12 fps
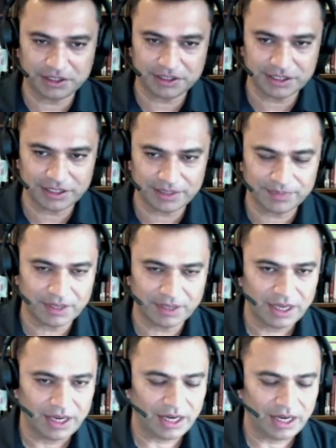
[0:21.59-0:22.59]
Um,
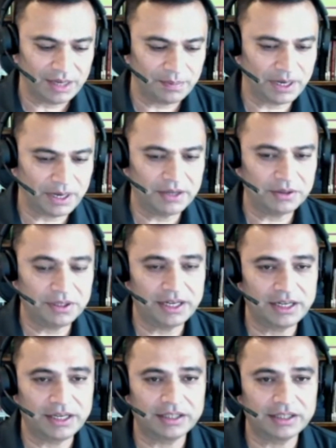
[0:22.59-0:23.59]
and prior to that,
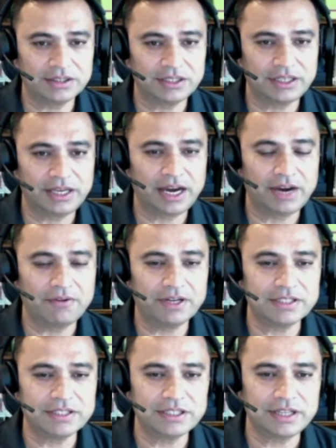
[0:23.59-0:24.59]
I actually I was
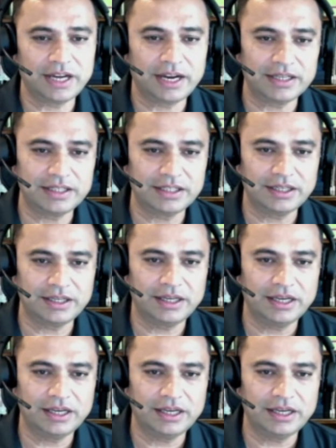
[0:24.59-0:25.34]
at uh,